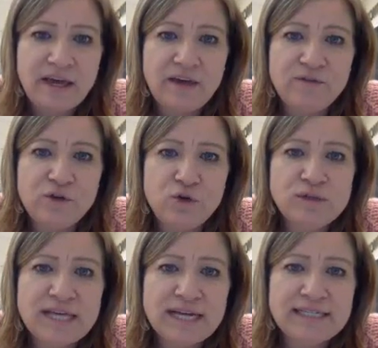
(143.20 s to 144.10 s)
If you
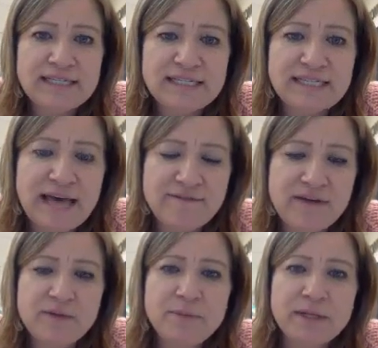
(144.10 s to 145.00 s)
said
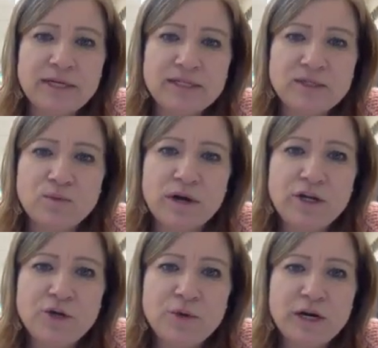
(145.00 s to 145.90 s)
7 plus 1,
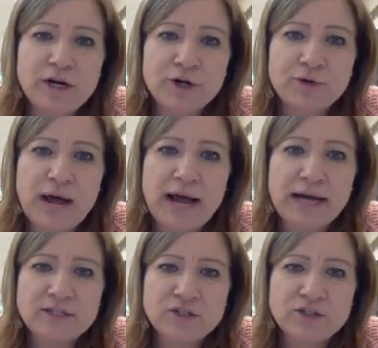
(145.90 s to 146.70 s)
you are correct.